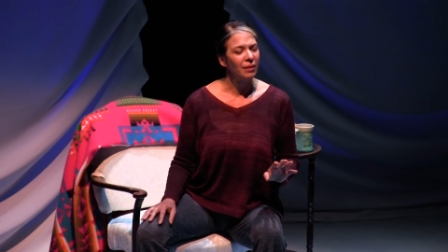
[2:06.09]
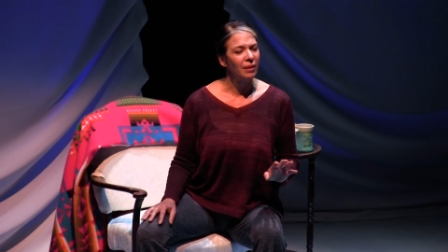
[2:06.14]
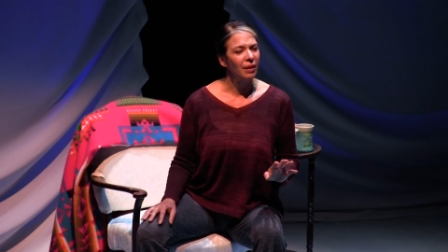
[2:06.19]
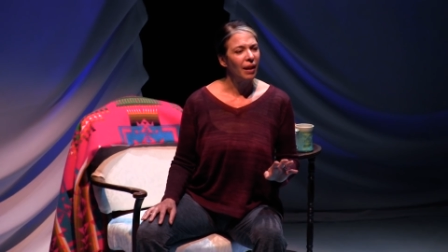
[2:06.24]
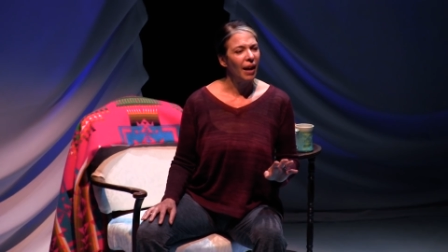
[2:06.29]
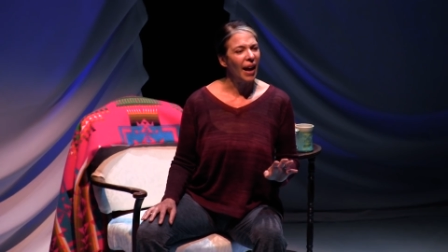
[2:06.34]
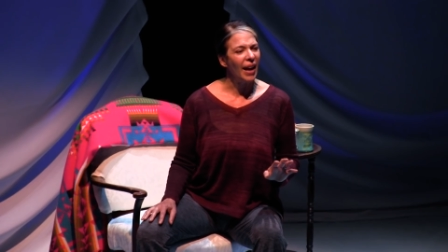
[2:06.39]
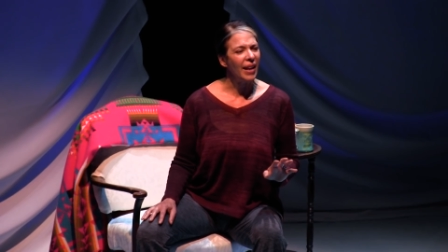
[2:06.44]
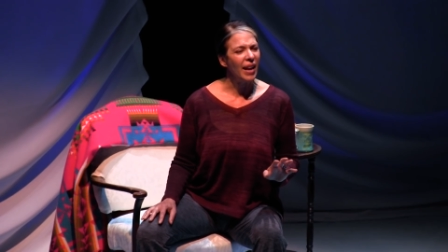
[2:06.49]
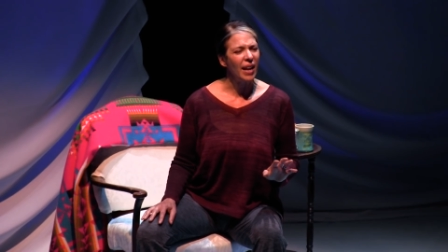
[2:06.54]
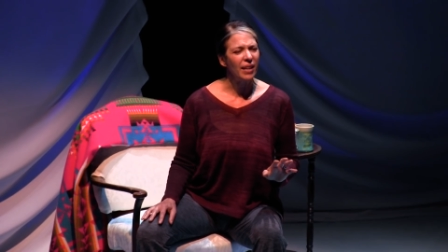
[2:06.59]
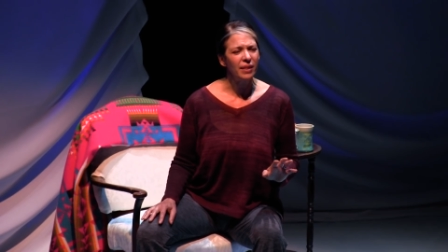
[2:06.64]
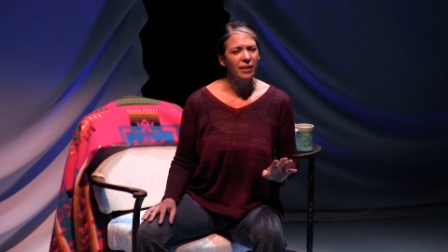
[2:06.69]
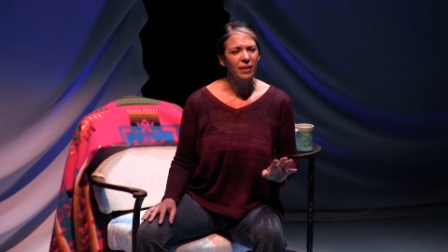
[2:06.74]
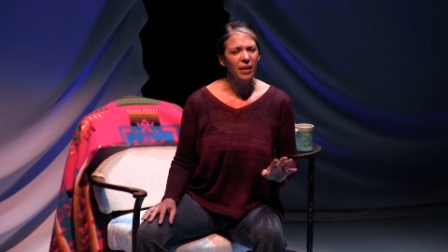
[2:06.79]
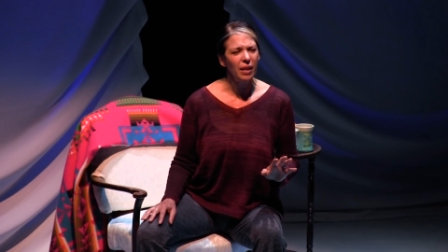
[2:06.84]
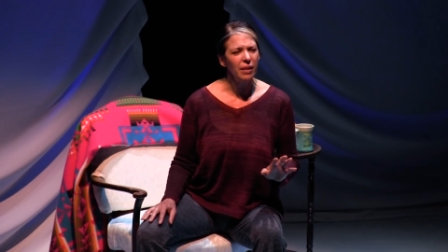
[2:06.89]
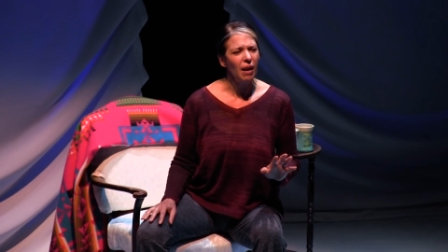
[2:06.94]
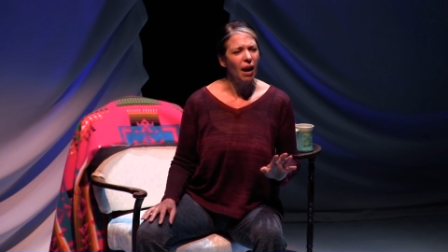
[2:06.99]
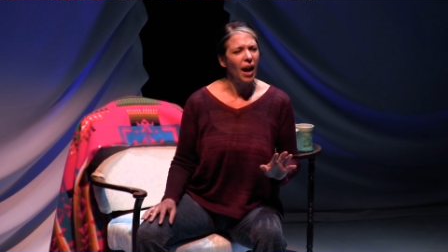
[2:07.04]
you'll experience
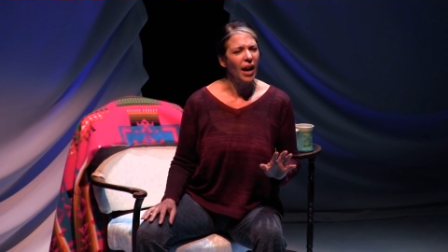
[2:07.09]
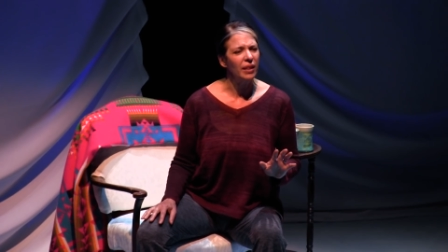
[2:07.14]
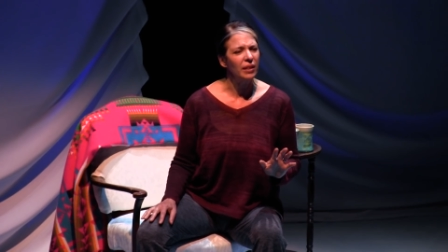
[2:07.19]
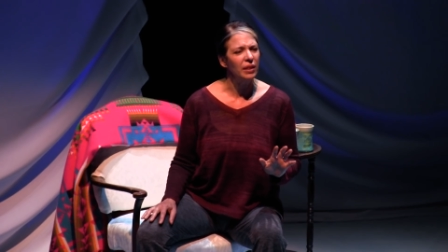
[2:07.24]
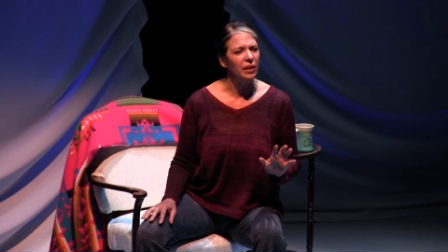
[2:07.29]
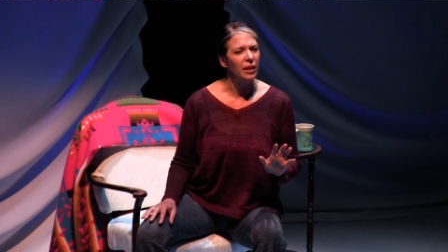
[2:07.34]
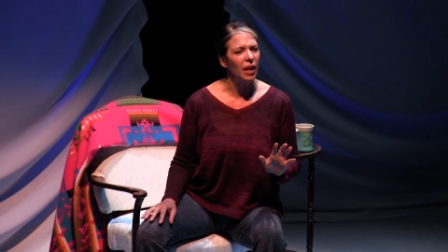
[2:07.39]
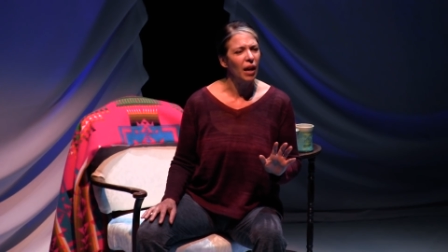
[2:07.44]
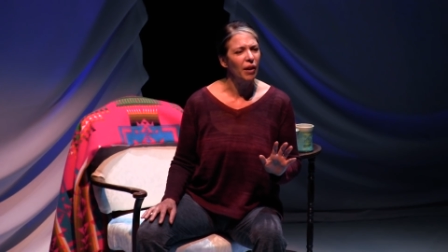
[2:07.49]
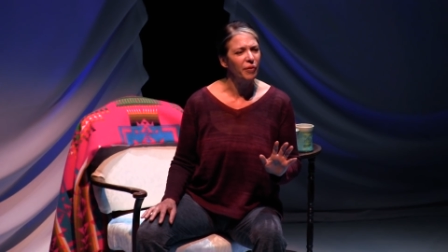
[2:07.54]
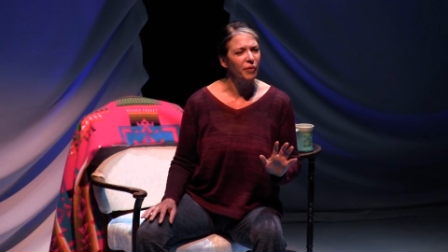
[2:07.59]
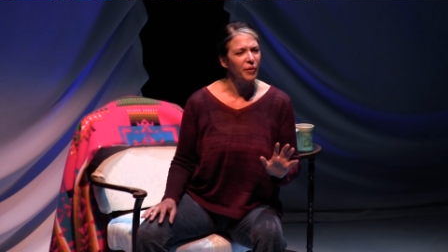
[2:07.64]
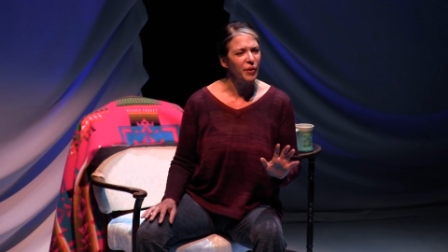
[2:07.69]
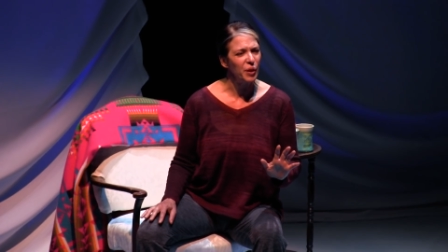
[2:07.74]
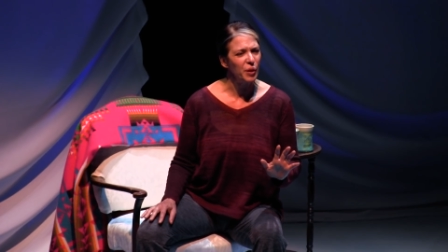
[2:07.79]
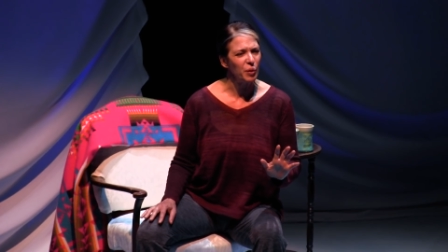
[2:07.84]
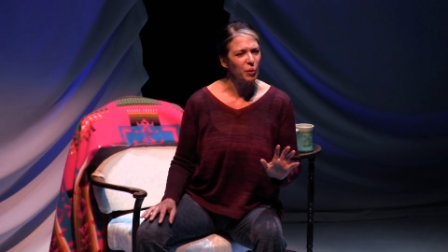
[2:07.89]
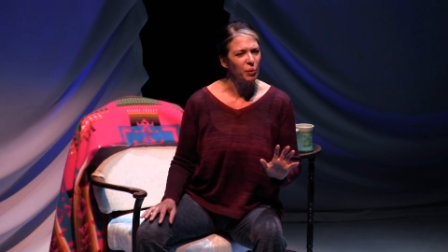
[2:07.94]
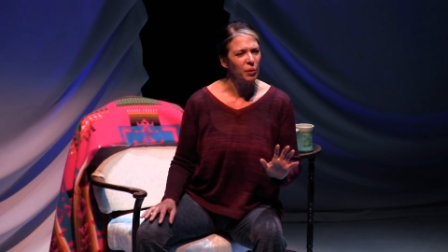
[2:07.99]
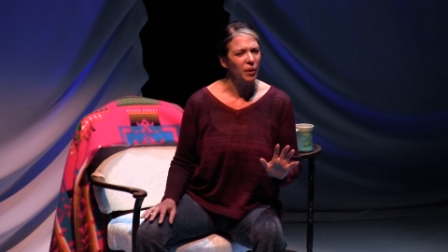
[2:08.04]
someone telling your story.